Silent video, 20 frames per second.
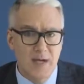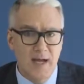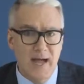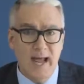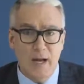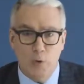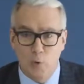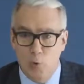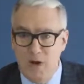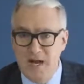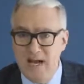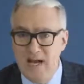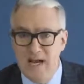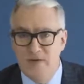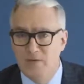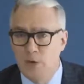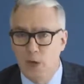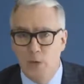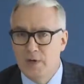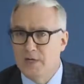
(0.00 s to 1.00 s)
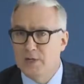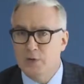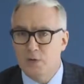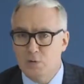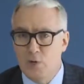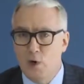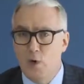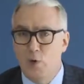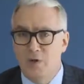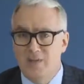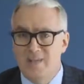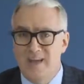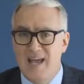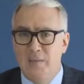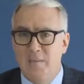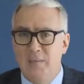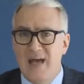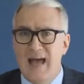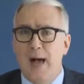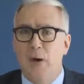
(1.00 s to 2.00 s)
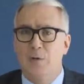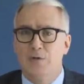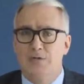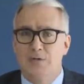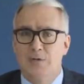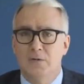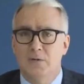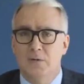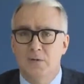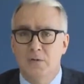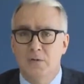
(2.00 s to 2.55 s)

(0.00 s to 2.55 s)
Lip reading: and we have always thrown them out.